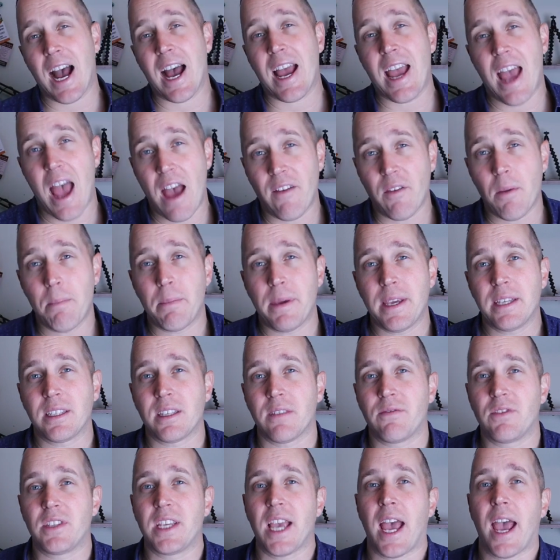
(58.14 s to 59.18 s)
I have a piece
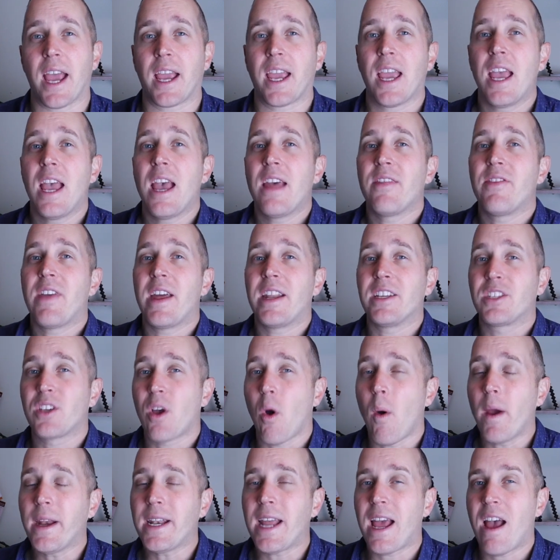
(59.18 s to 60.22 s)
of tech that is
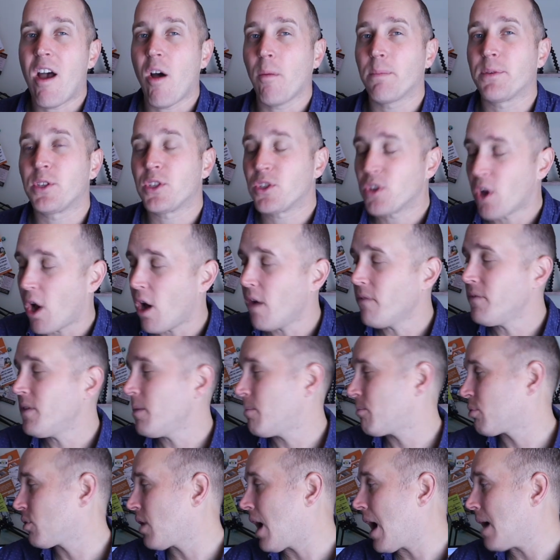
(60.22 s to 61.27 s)
going to help solve the
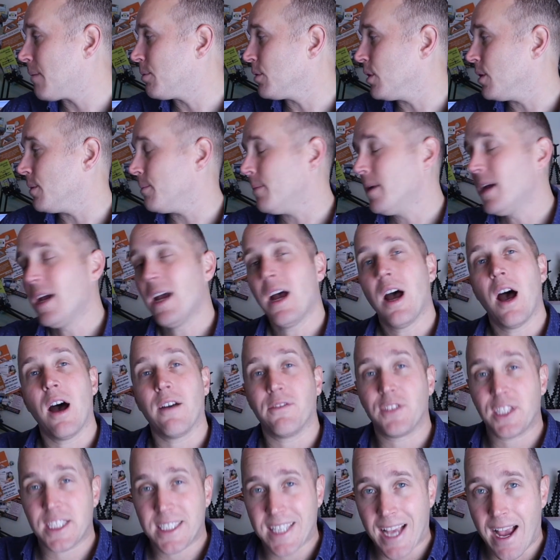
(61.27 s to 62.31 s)
problem
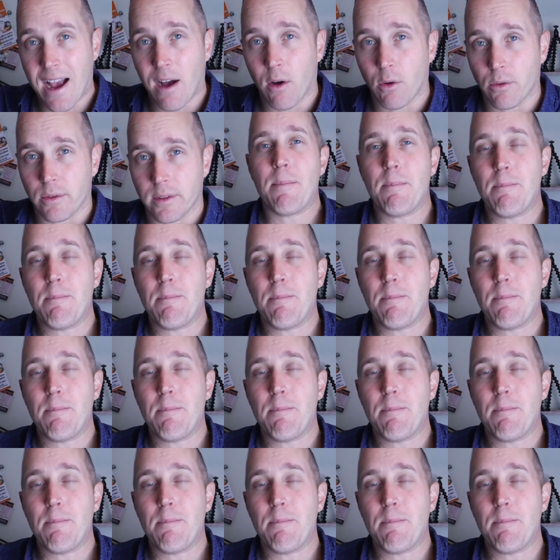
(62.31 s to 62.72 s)
of sound.